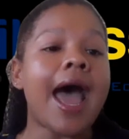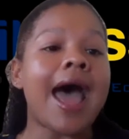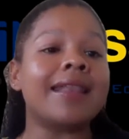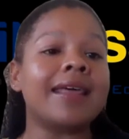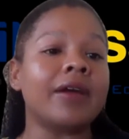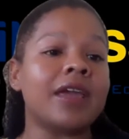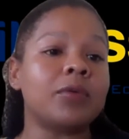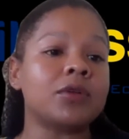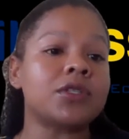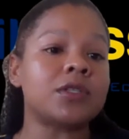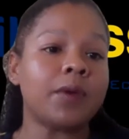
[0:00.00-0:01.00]
and they're
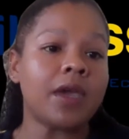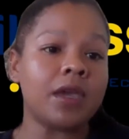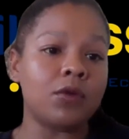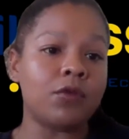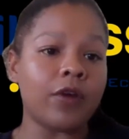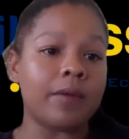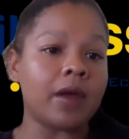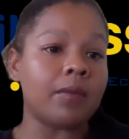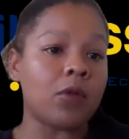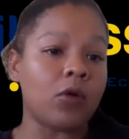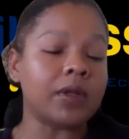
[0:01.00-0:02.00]
able to pay you from
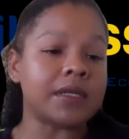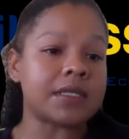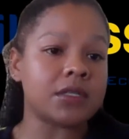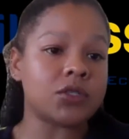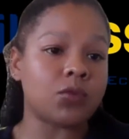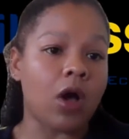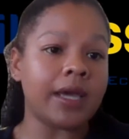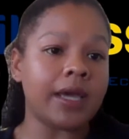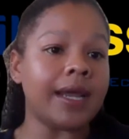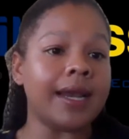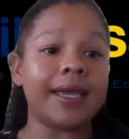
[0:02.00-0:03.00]
their MobileAssist
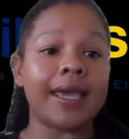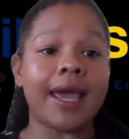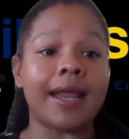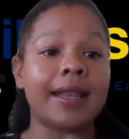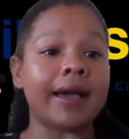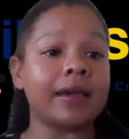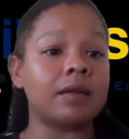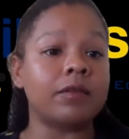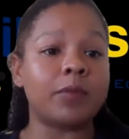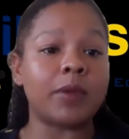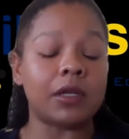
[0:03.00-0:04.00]
wallet. And again, that could
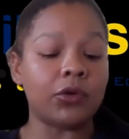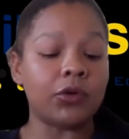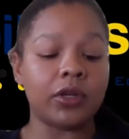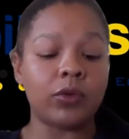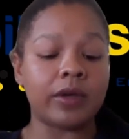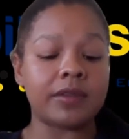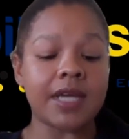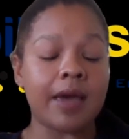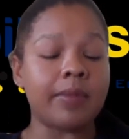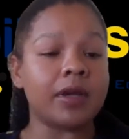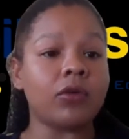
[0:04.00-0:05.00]
have been loaded with
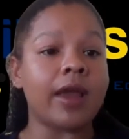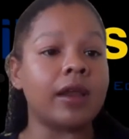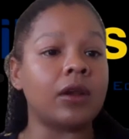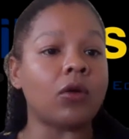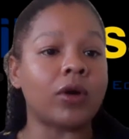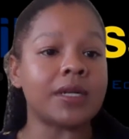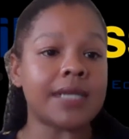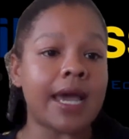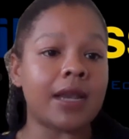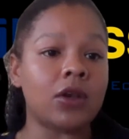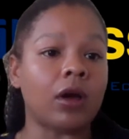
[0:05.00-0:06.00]
debit, credit, or
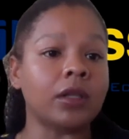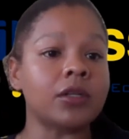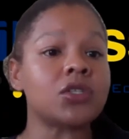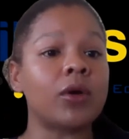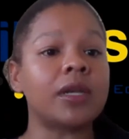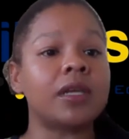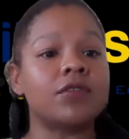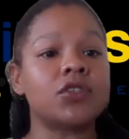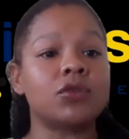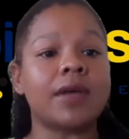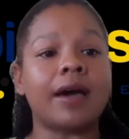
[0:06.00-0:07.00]
SandDollar. So it
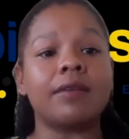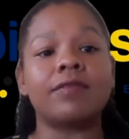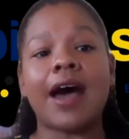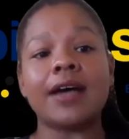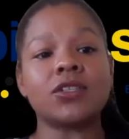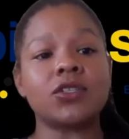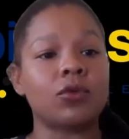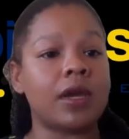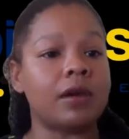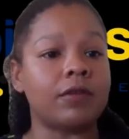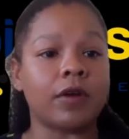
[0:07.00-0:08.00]
gives you that vast
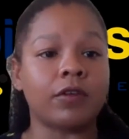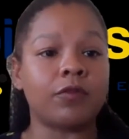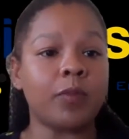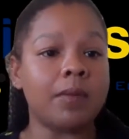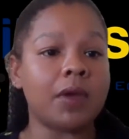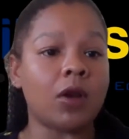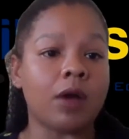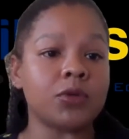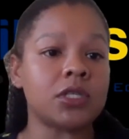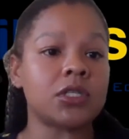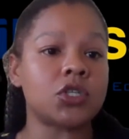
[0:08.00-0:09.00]
array of payment
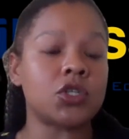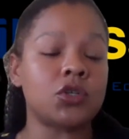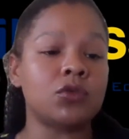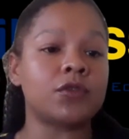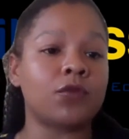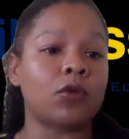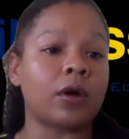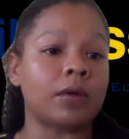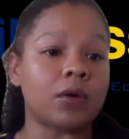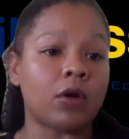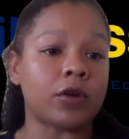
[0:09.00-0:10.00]
options to choose
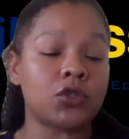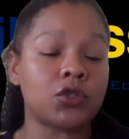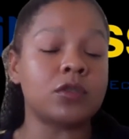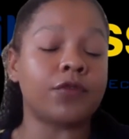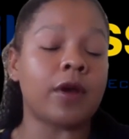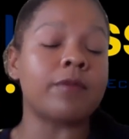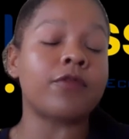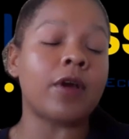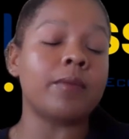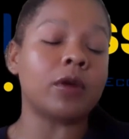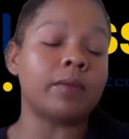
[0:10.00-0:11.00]
for or choose
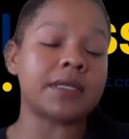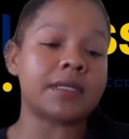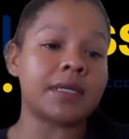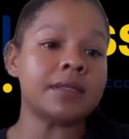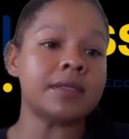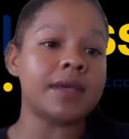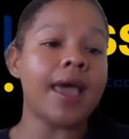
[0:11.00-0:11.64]
from your business.